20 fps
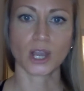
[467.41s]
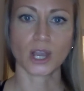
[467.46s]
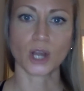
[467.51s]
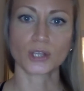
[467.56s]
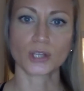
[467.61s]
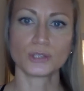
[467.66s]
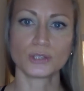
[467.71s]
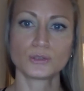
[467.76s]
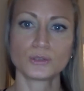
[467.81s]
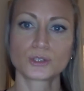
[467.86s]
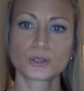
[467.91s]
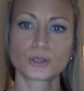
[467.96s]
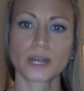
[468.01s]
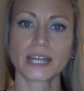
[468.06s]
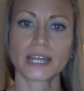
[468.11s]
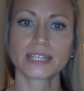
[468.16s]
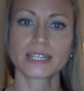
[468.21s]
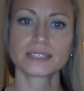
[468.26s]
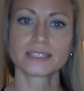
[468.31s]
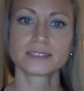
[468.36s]
are you
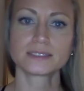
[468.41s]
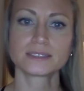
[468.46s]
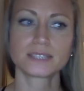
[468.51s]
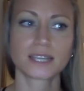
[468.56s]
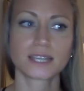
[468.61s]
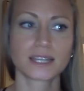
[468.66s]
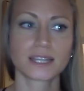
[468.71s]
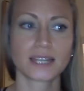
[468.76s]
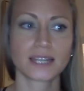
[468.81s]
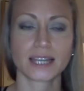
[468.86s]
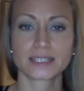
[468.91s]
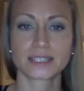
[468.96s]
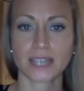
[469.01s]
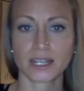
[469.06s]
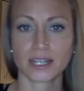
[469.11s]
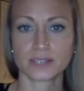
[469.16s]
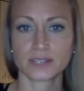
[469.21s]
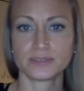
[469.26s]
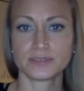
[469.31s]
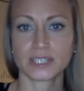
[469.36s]
trying to connect out of